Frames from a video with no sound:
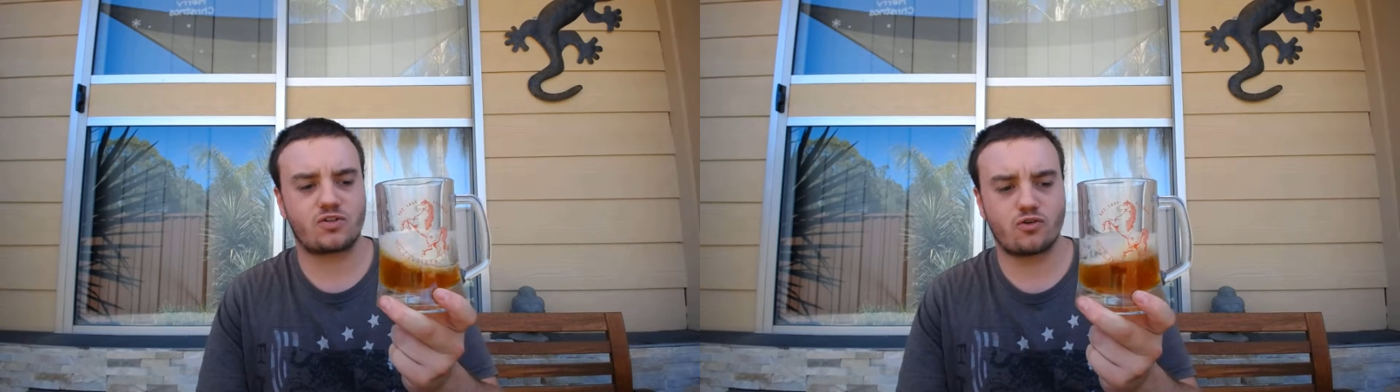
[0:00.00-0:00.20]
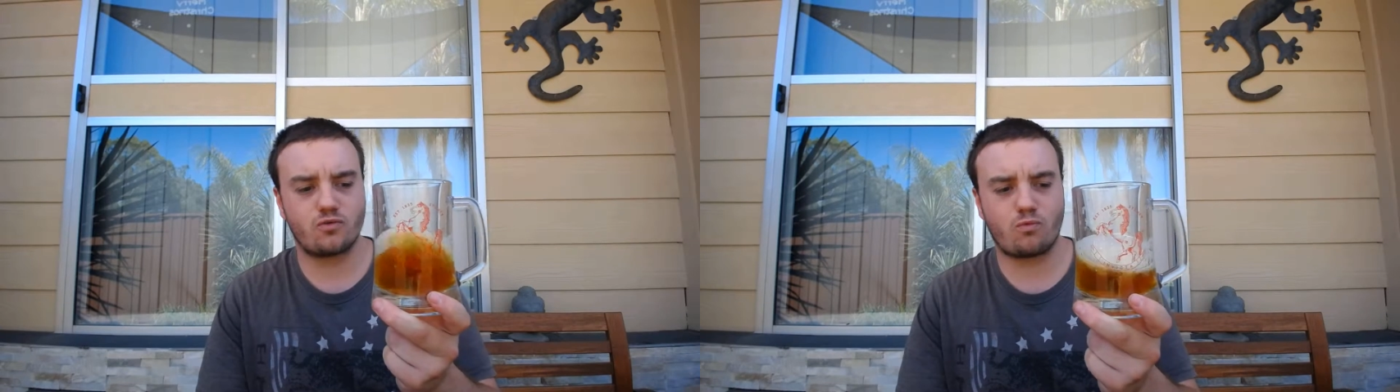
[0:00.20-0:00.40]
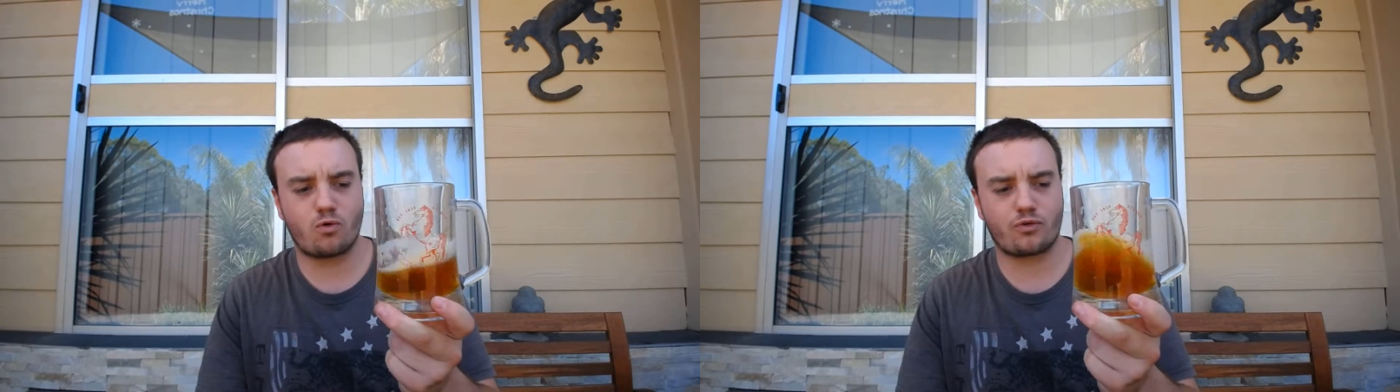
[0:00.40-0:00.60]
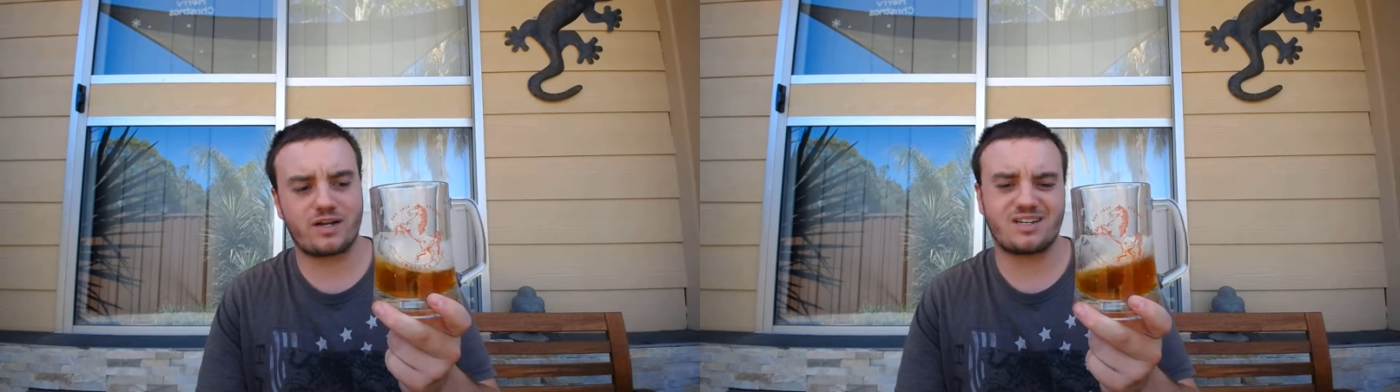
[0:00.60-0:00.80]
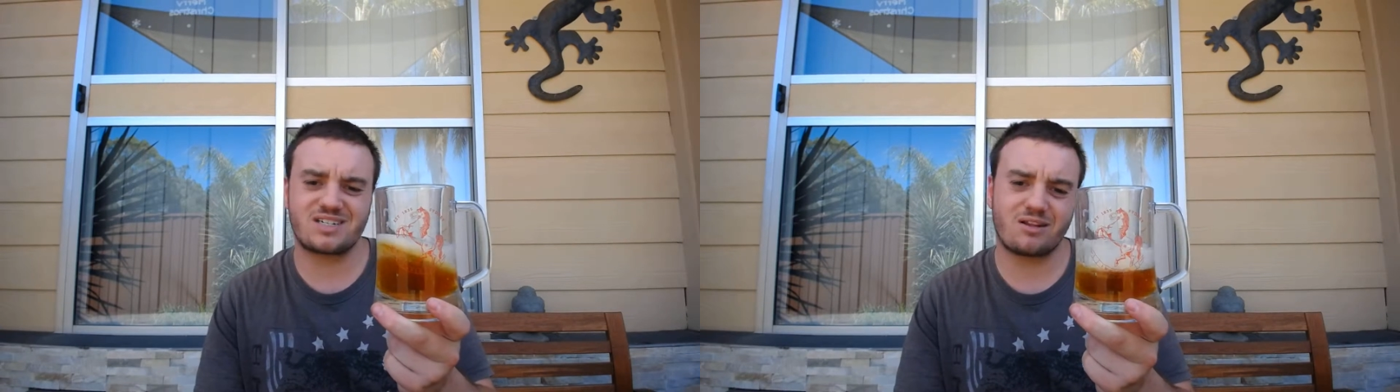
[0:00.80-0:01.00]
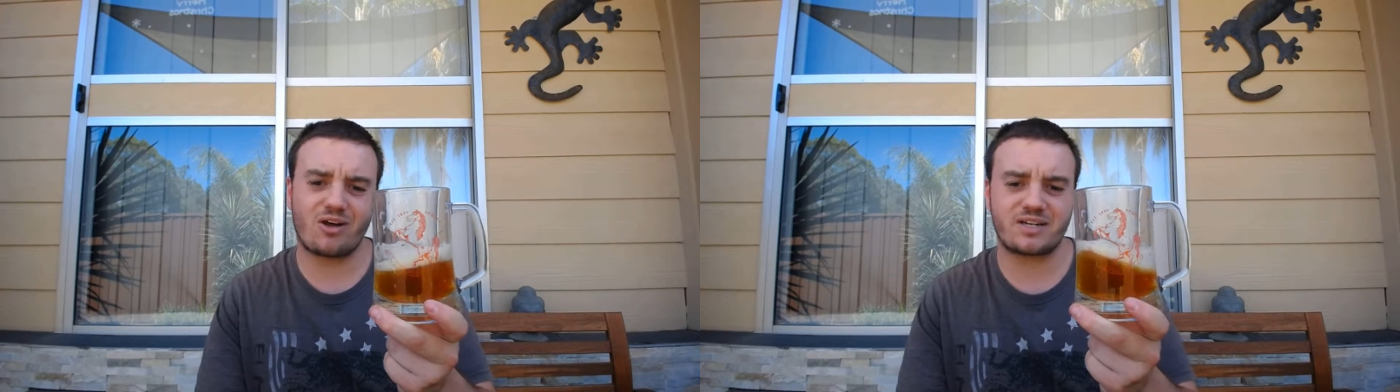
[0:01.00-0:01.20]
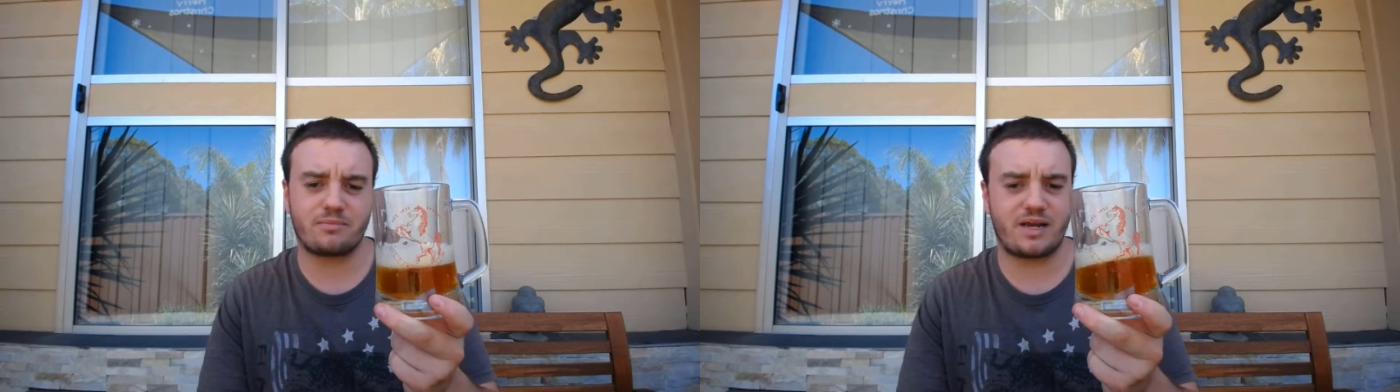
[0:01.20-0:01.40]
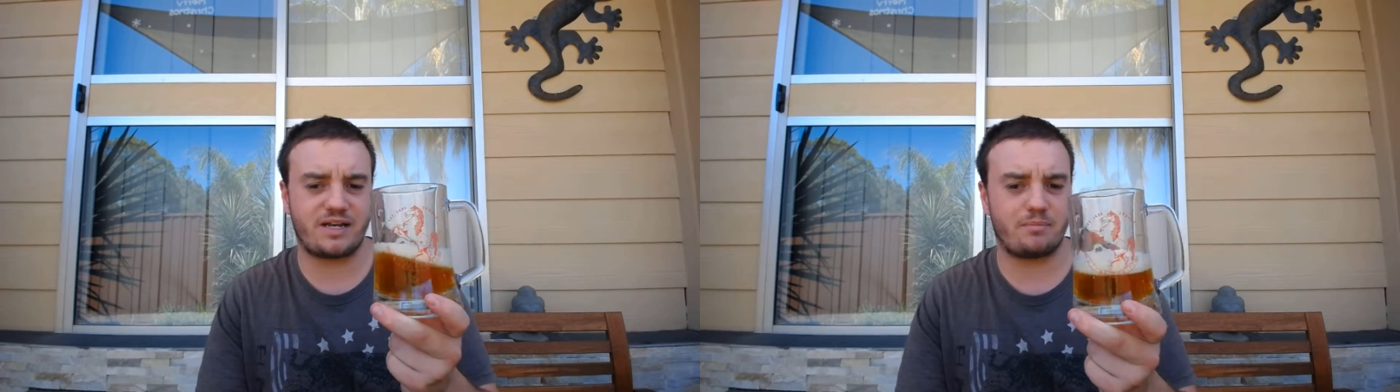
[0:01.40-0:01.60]
too watery. It's a light to
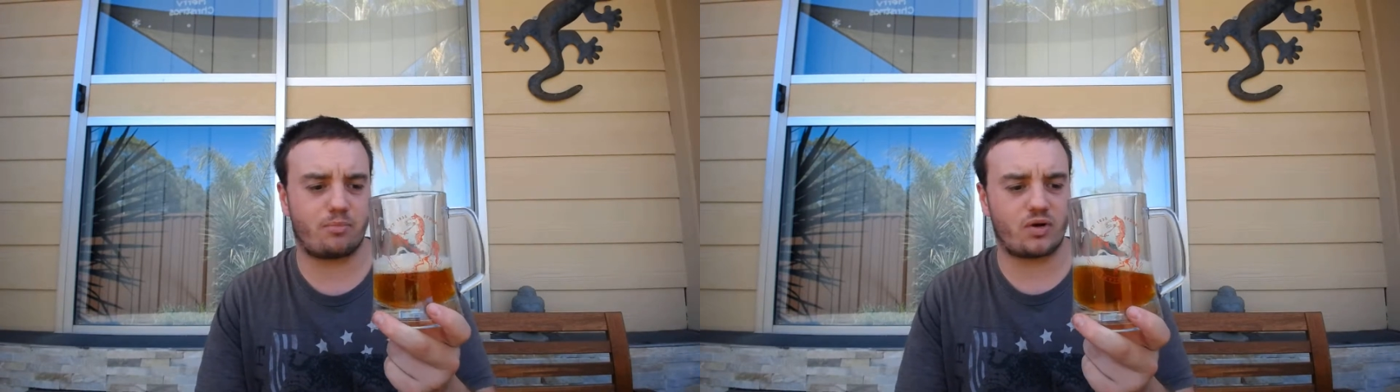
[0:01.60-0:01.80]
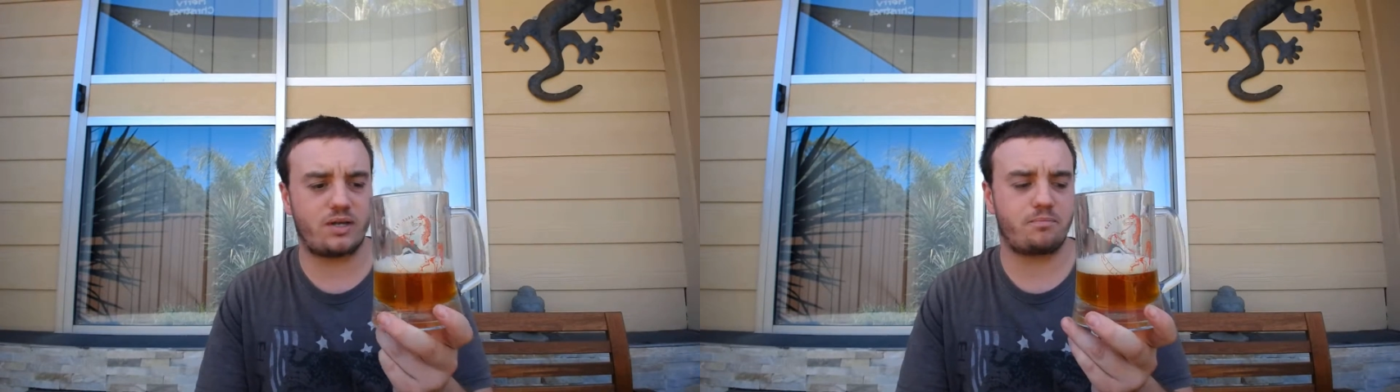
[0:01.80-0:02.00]
medium body,